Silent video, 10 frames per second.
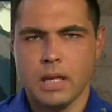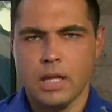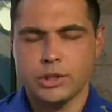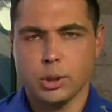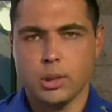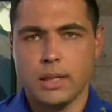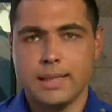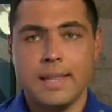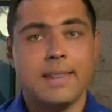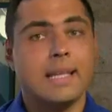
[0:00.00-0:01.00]

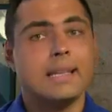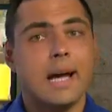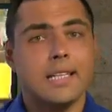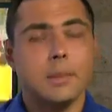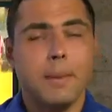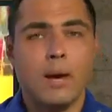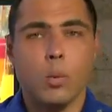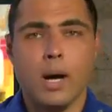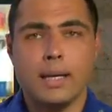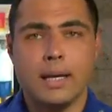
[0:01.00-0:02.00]
Jolanie, the lineup at
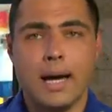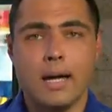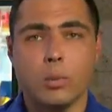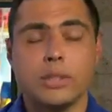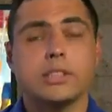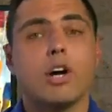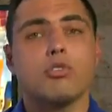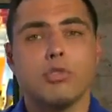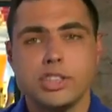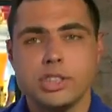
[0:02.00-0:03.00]
Waikai was
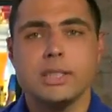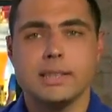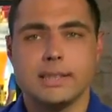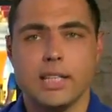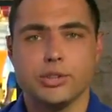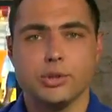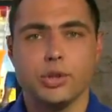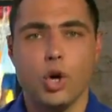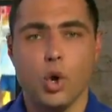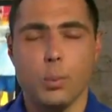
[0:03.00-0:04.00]
originally scheduled
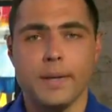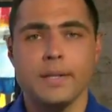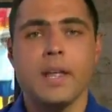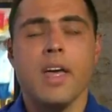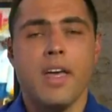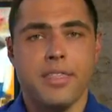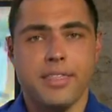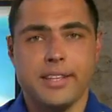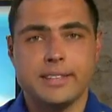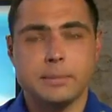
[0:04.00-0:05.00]
to open
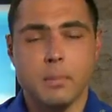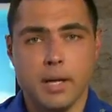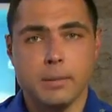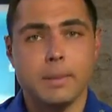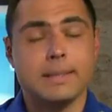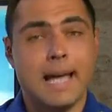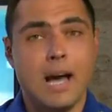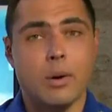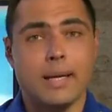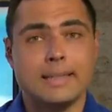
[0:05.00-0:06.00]
this month, but
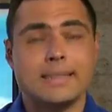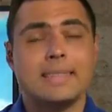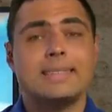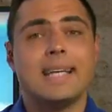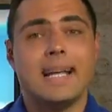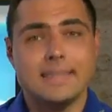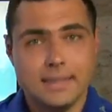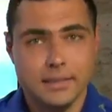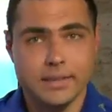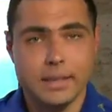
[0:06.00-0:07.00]
now it's
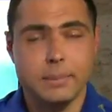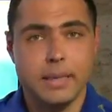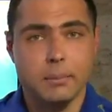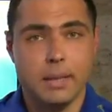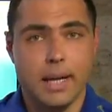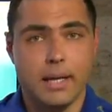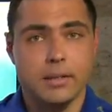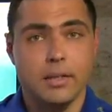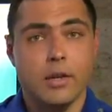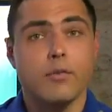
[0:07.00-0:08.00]
tentatively being
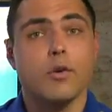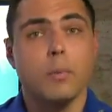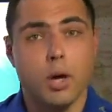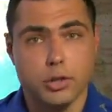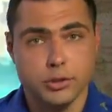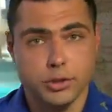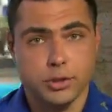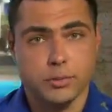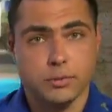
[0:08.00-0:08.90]
planned for March.